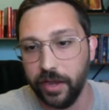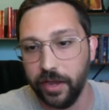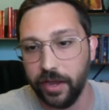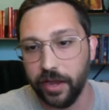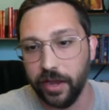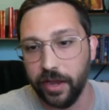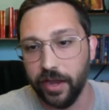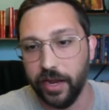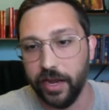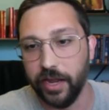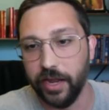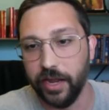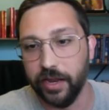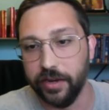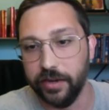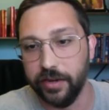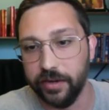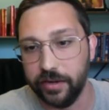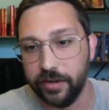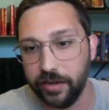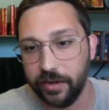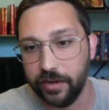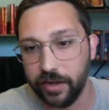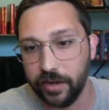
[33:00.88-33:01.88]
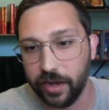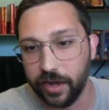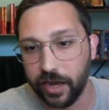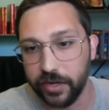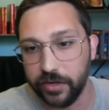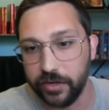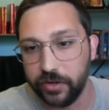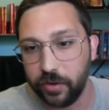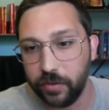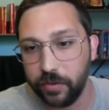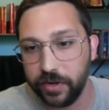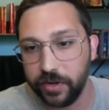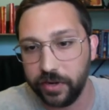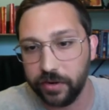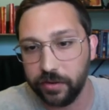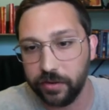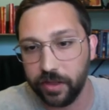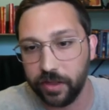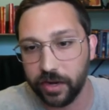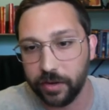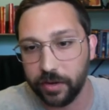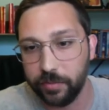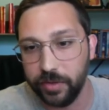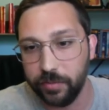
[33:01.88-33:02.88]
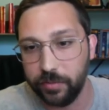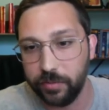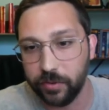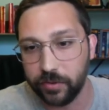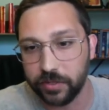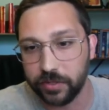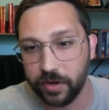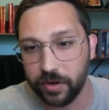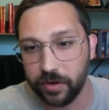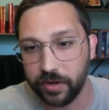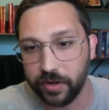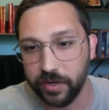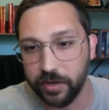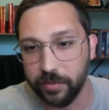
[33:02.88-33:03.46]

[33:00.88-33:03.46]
and I don't hear a lot of people talking